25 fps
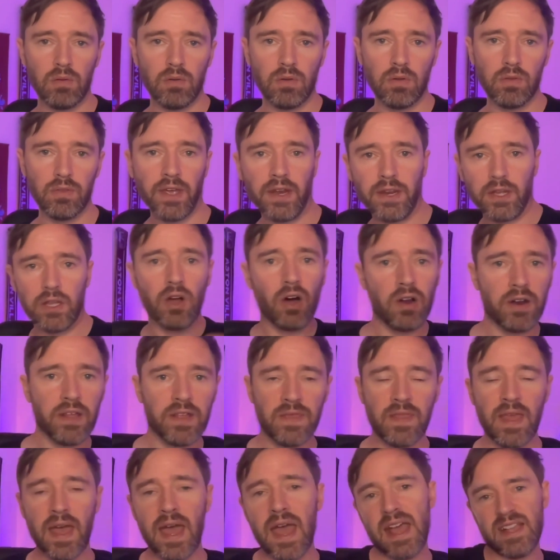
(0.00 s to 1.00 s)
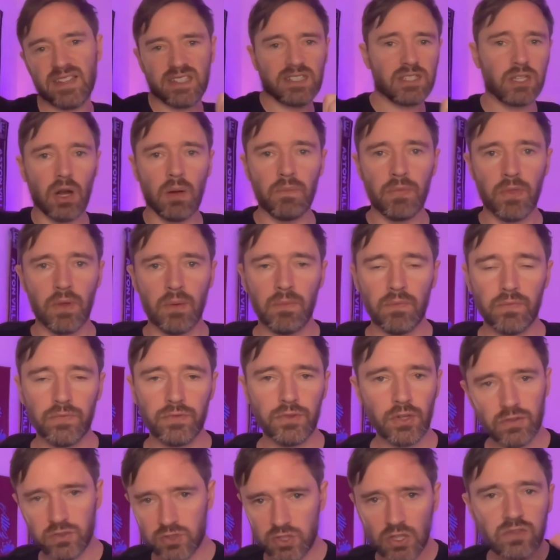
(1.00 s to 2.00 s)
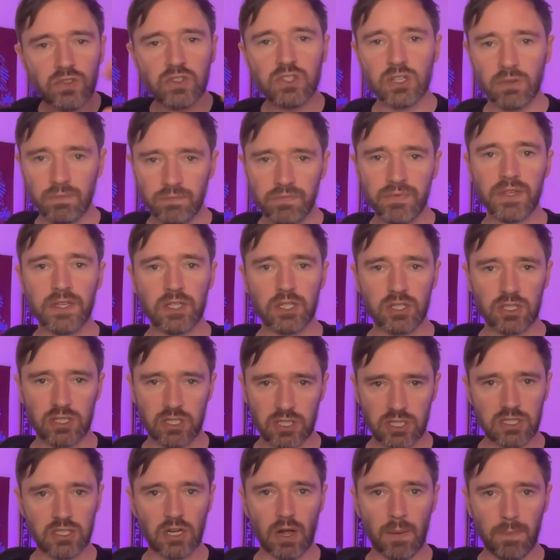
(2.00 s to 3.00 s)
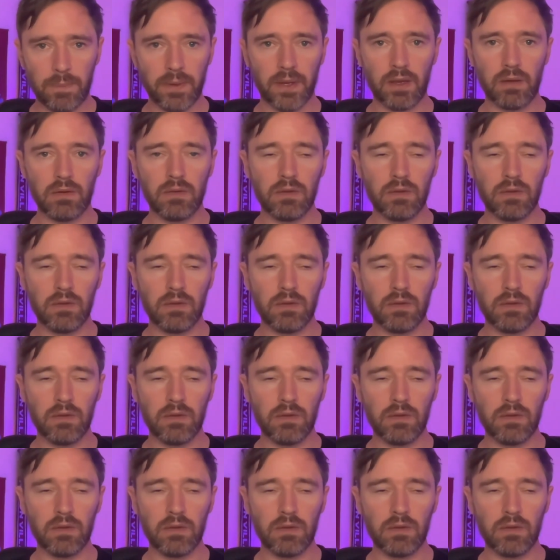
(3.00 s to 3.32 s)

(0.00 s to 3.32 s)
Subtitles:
They'd have gone in there, stopped them, done something just to stop it.